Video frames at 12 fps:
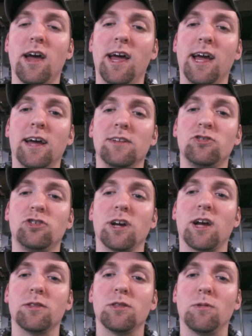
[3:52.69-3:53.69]
And
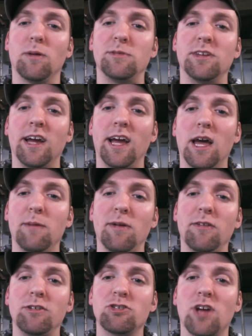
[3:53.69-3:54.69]
check out the website,
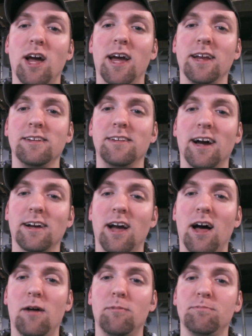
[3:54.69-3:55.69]

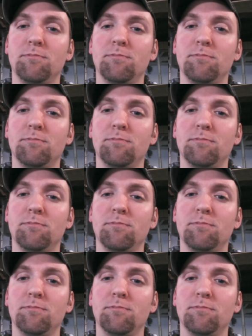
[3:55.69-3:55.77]
mafishguy.com.